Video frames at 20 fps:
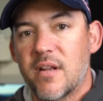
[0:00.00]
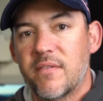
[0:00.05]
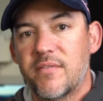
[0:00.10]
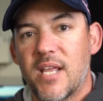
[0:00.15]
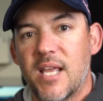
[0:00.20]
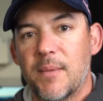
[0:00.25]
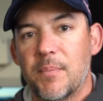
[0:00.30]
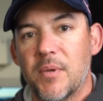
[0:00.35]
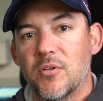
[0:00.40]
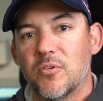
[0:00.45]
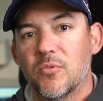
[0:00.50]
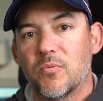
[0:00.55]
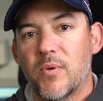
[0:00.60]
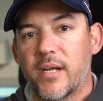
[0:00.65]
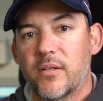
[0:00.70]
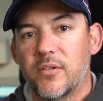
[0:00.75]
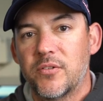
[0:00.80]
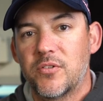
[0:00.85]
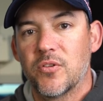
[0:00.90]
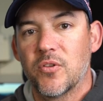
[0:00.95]
of taping
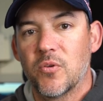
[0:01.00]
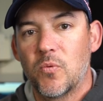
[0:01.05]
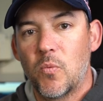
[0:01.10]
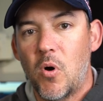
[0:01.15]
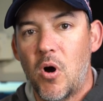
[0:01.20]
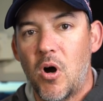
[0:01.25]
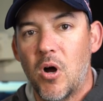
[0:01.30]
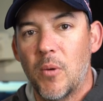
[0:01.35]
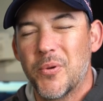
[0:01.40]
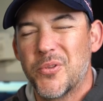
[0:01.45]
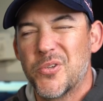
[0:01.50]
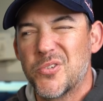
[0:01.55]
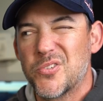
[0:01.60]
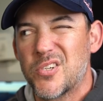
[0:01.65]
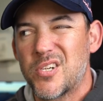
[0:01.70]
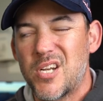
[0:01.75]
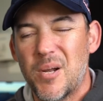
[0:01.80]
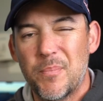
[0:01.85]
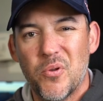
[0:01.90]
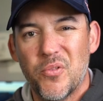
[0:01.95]
directly to the wall, but there's
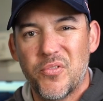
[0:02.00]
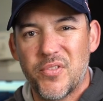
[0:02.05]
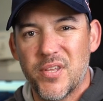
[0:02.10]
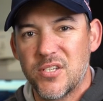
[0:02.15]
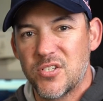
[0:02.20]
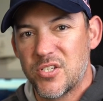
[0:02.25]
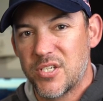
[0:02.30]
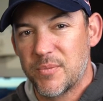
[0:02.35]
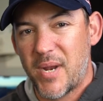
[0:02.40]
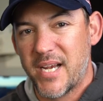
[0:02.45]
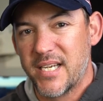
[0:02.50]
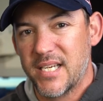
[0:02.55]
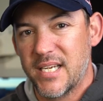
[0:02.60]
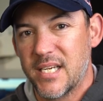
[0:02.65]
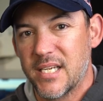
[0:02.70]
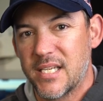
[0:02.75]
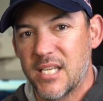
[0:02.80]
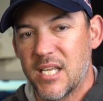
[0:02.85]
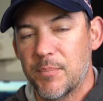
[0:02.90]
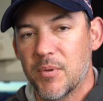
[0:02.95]
a couple things you might
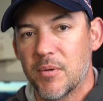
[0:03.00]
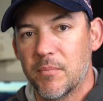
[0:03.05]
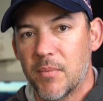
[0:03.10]
need to keep in